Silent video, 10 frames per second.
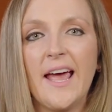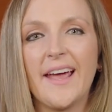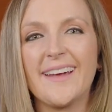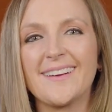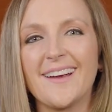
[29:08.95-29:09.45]

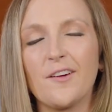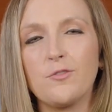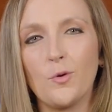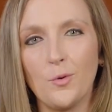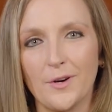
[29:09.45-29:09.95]
And
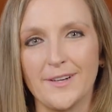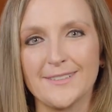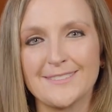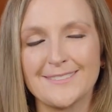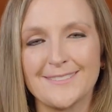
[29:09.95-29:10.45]
of
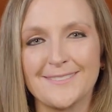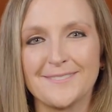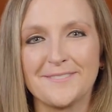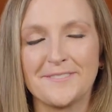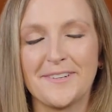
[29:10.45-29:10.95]
course,
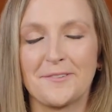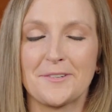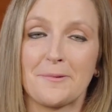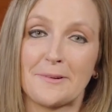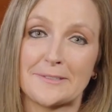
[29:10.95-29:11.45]
we're
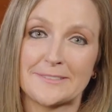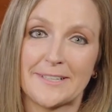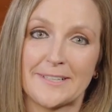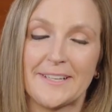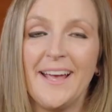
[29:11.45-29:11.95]
talking about
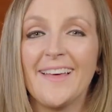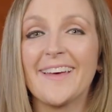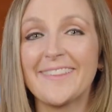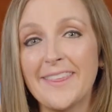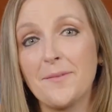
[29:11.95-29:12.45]
anxiety,
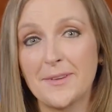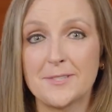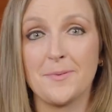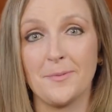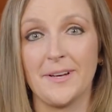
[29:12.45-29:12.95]
that
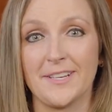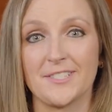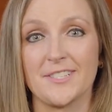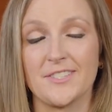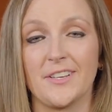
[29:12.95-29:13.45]
makes people
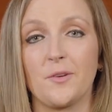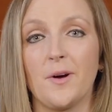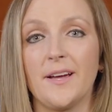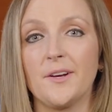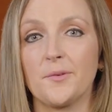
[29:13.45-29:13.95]
anxious. Well,
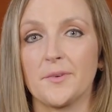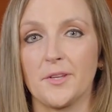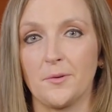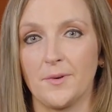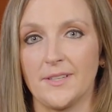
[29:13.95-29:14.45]
I don't
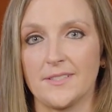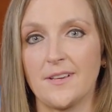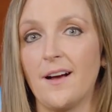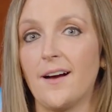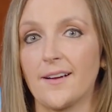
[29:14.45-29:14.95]
really want to
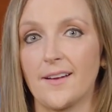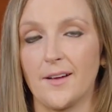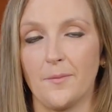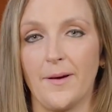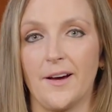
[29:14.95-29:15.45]
talk
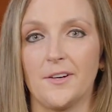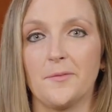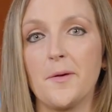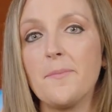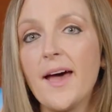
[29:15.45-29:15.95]
about
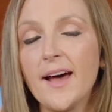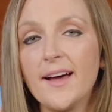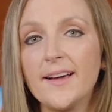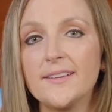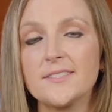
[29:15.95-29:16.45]
my
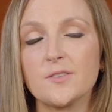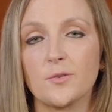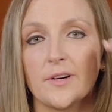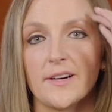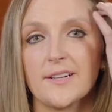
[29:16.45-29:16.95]
past,
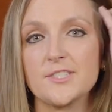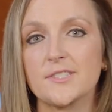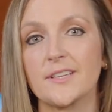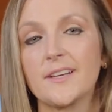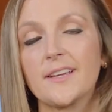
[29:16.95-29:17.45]
or it's
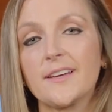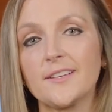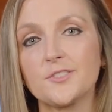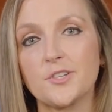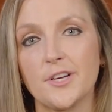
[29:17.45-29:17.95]
just going to
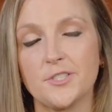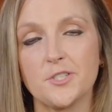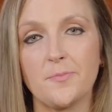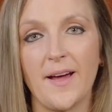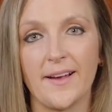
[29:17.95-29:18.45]
get
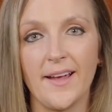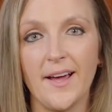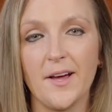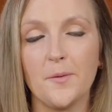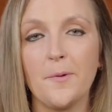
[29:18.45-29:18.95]
dredged back
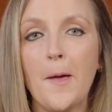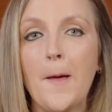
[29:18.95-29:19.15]
up.